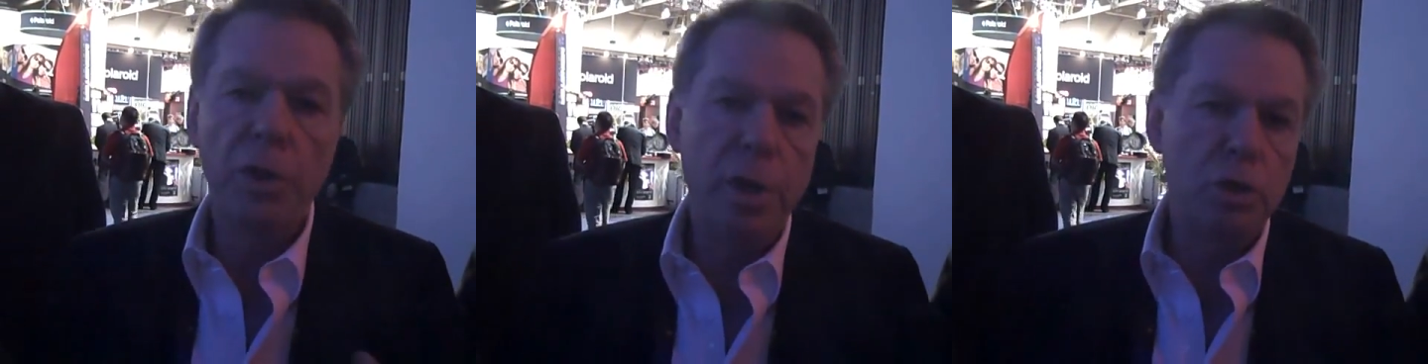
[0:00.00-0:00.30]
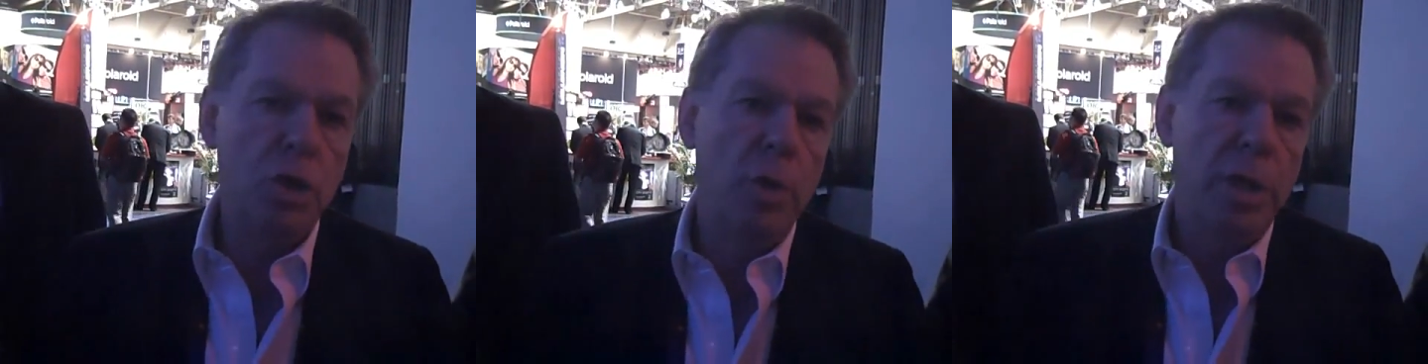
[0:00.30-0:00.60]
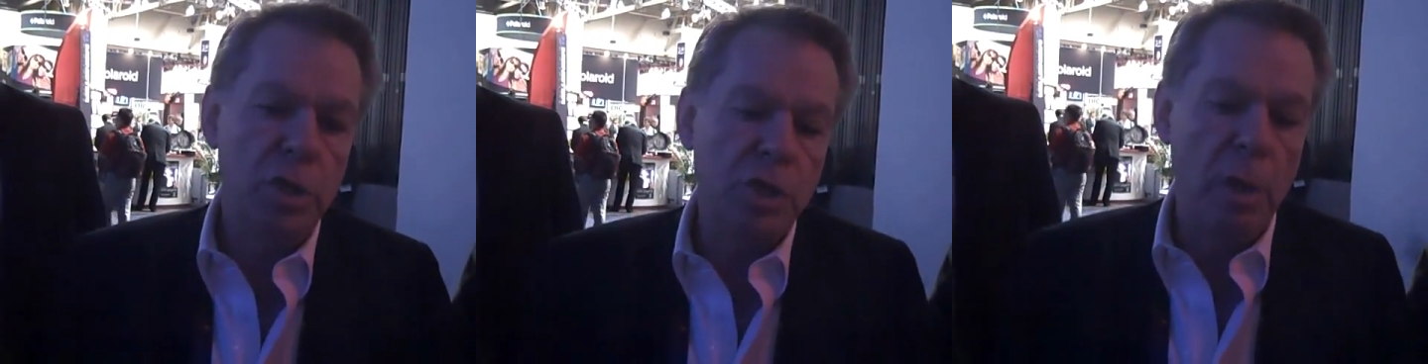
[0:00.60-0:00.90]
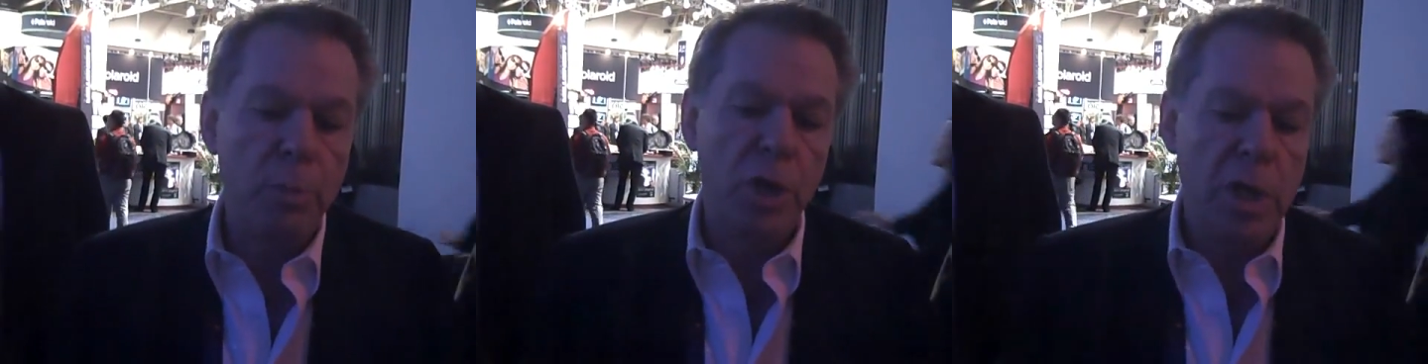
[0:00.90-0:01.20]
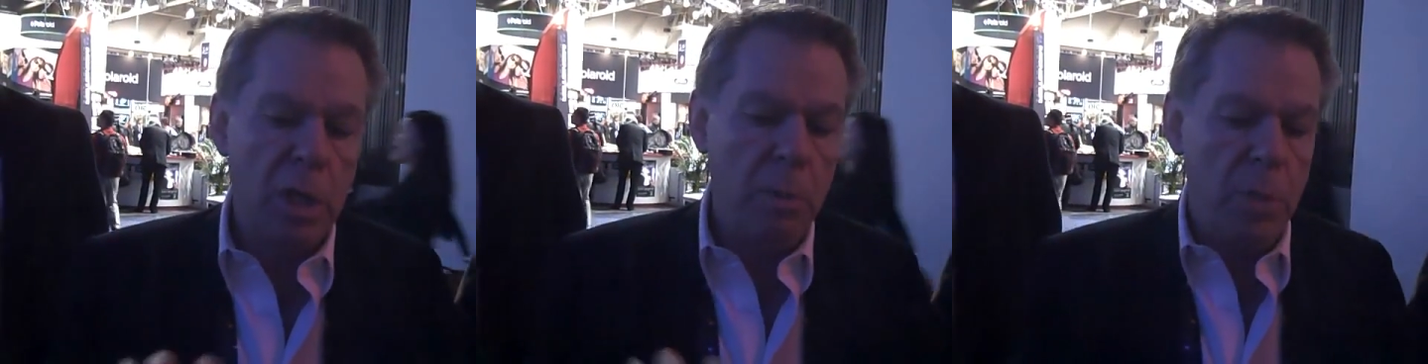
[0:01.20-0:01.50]
All they're doing is they're
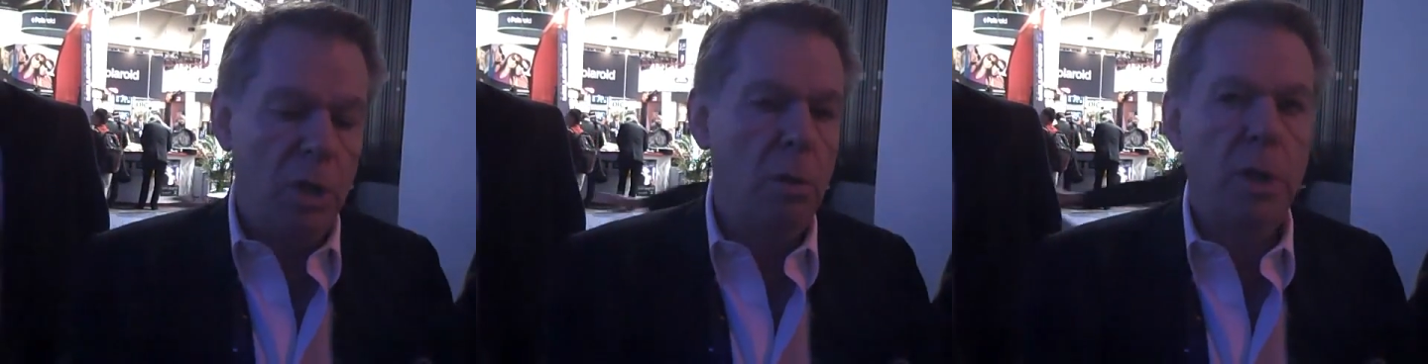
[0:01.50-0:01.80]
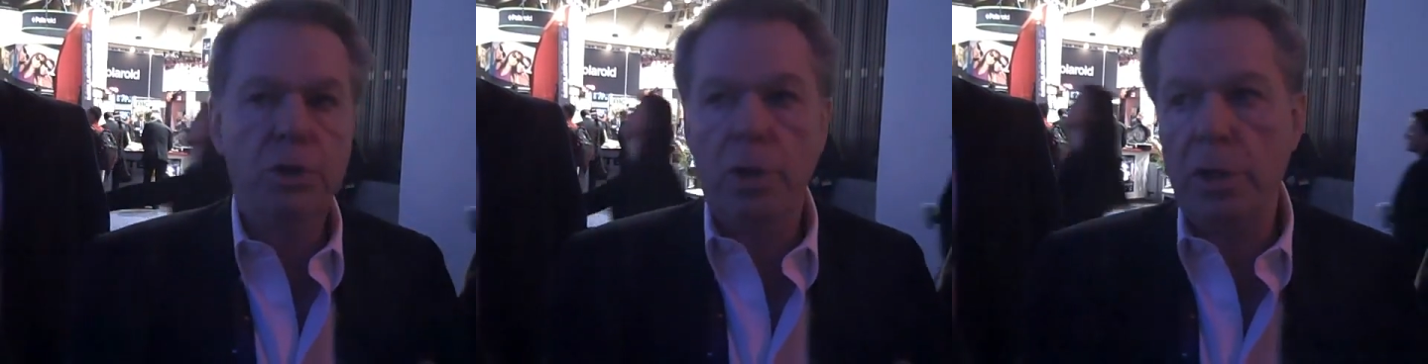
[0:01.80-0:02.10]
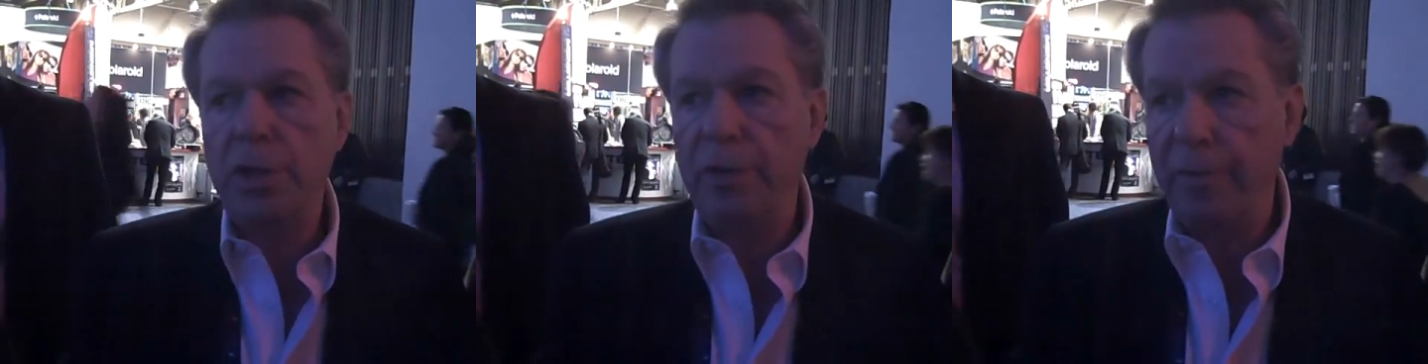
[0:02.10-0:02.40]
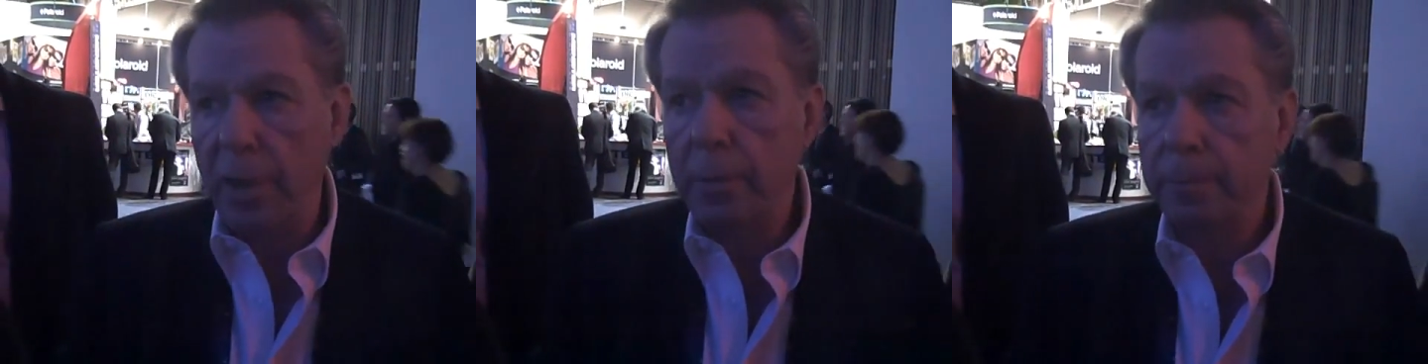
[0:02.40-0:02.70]
putting an emitter under the TV.